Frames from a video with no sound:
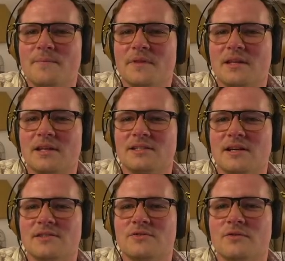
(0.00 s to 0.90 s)

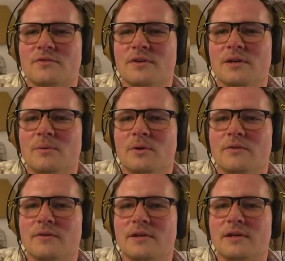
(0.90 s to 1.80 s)
Catastrophe, a word
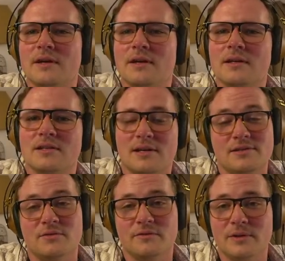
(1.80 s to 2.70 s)
for
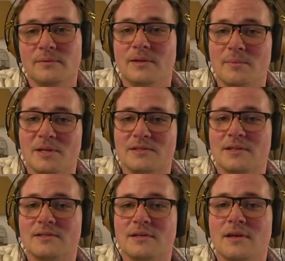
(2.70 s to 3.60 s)
catastrophe. That makes
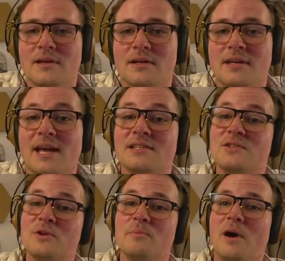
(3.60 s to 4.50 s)
sense.
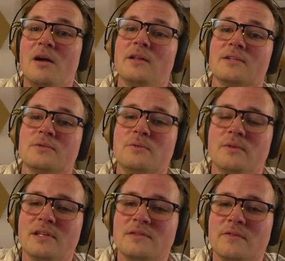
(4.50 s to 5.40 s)
Castor and Pollux. Ooh,
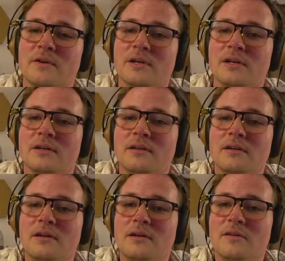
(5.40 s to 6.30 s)
that's very,
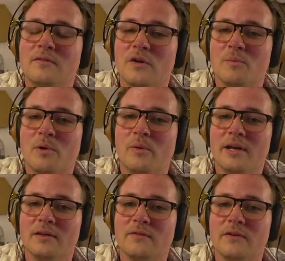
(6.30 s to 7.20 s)
very
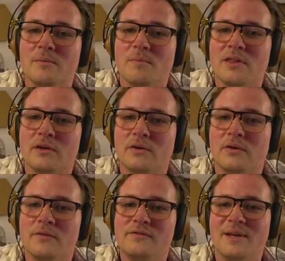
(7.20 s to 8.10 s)
poetic, very
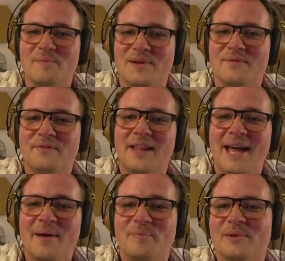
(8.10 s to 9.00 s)
mythical. Flip and
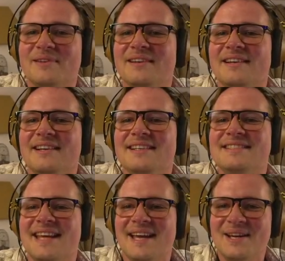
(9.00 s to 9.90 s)
flap.
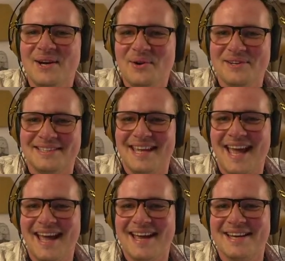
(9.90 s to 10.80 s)
Tango and
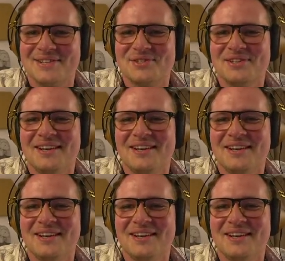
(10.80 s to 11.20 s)
Cash.